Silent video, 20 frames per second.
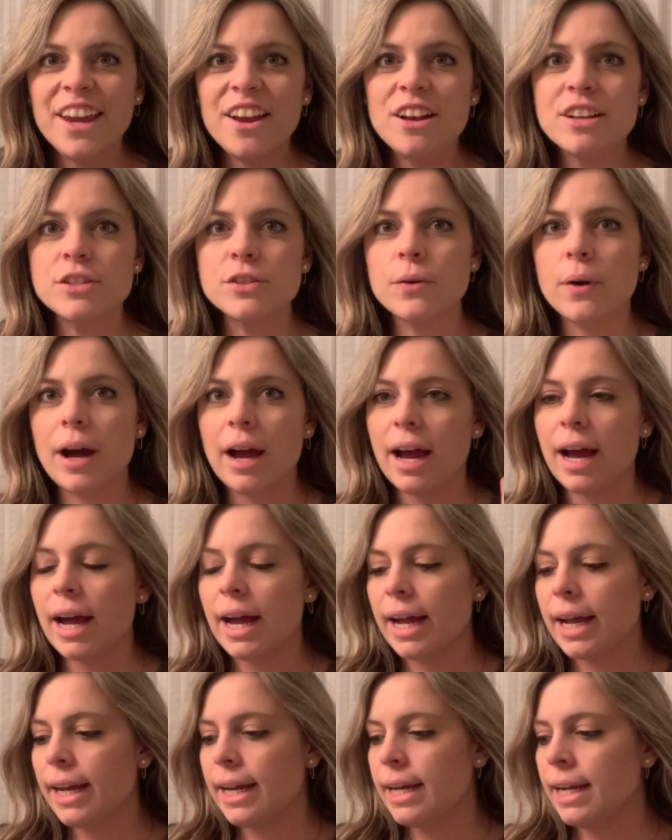y'all, so
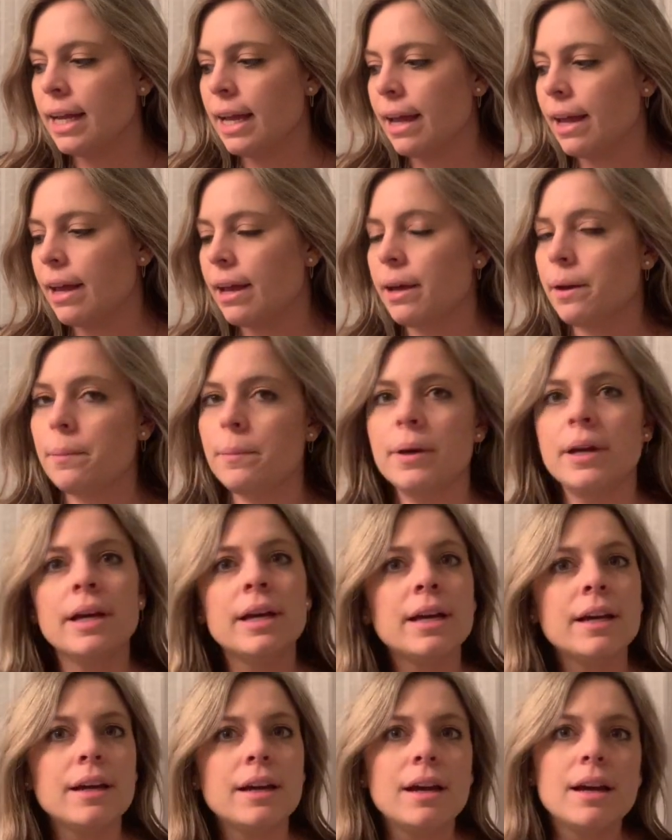I am
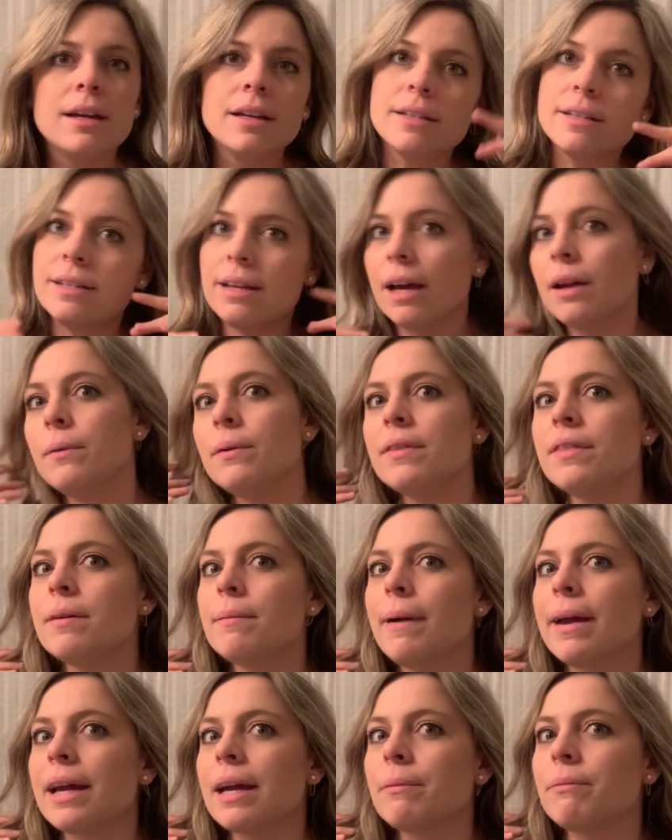done with the
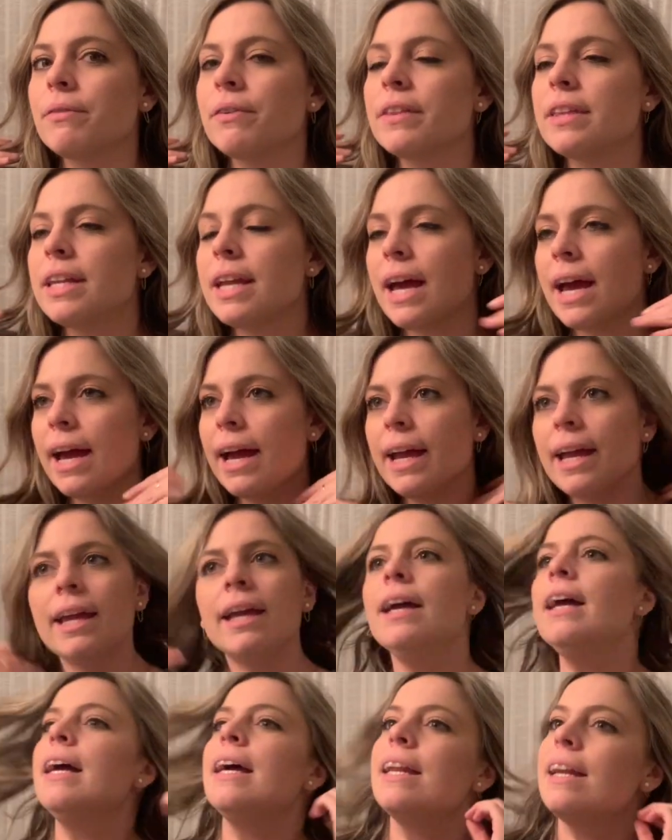makeup for the
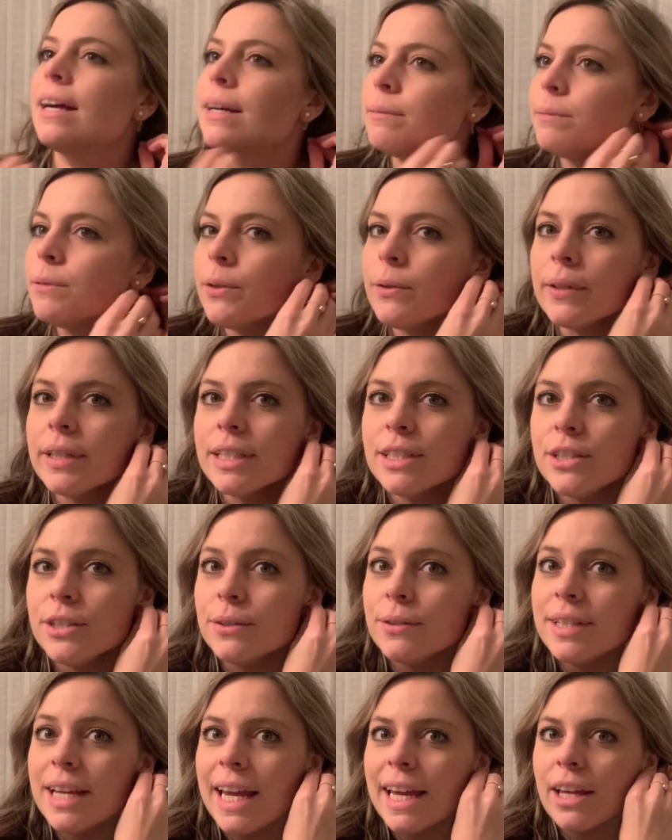day, and I'm going
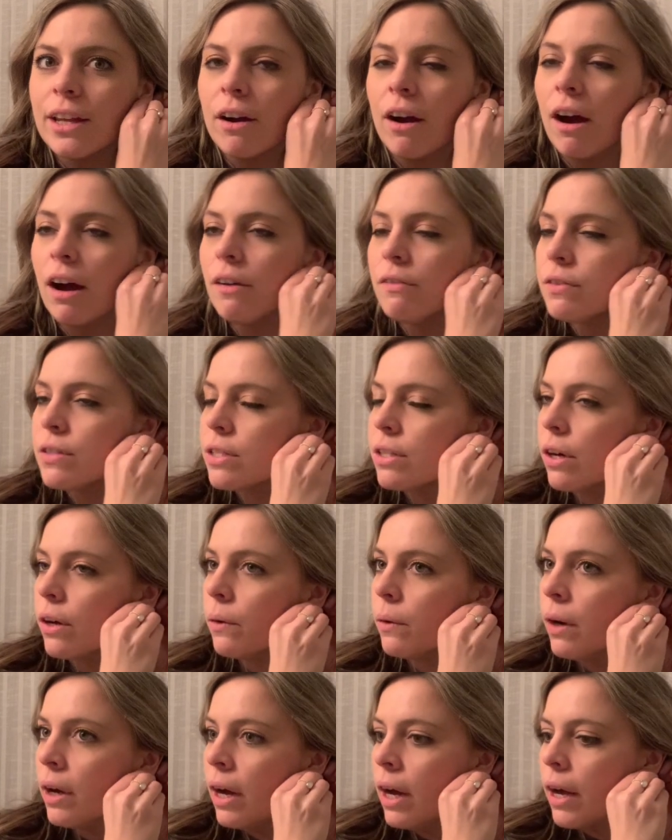to take it off.
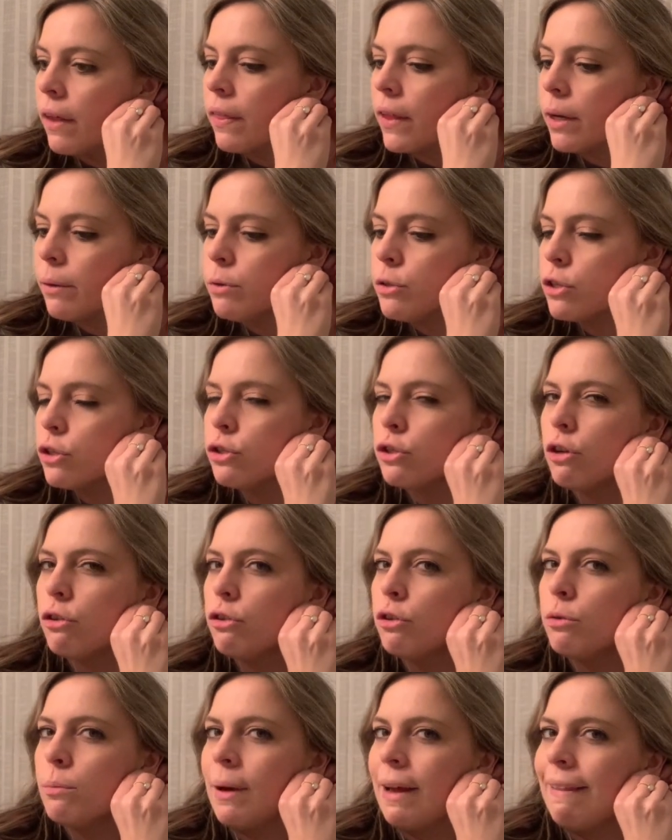So thought I would just show
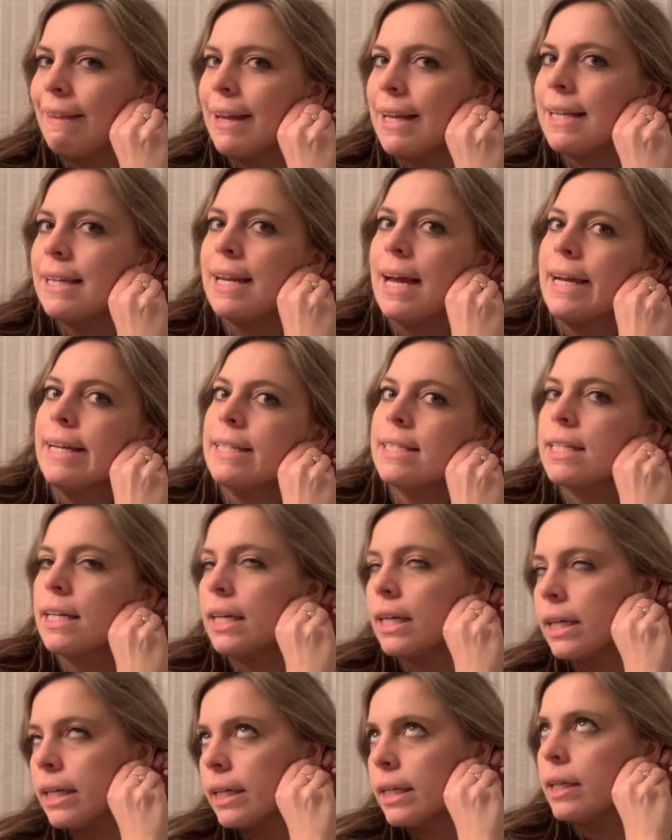you my like
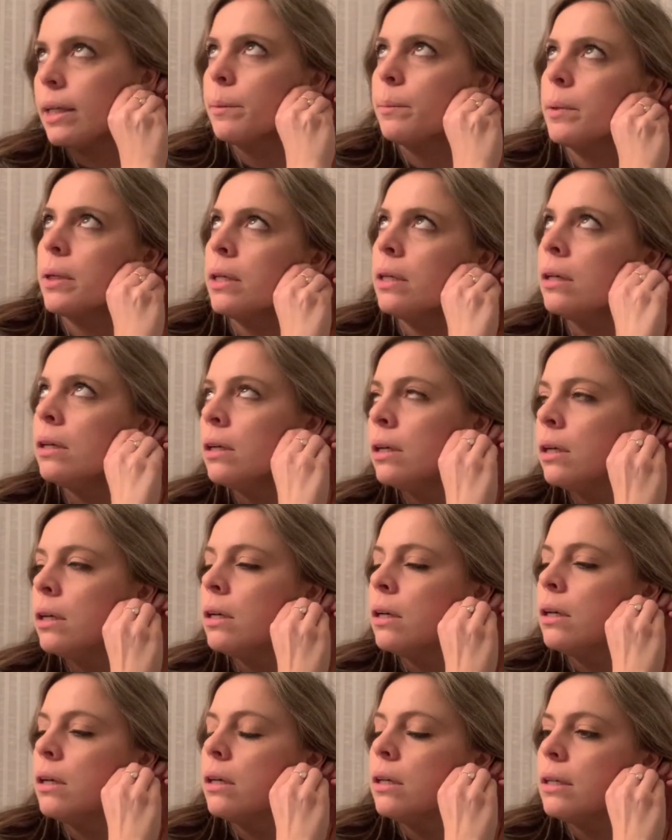nighttime
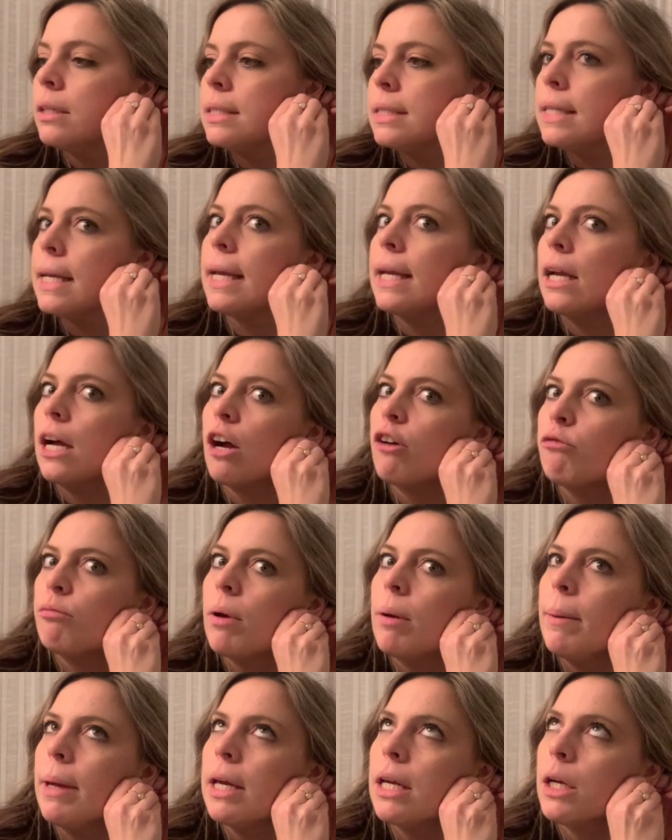take off
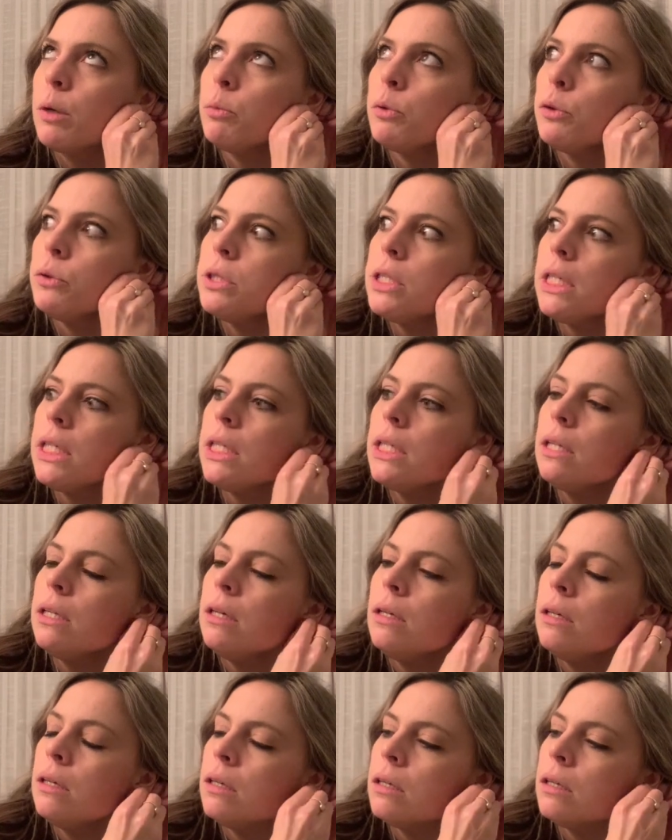my makeup routine.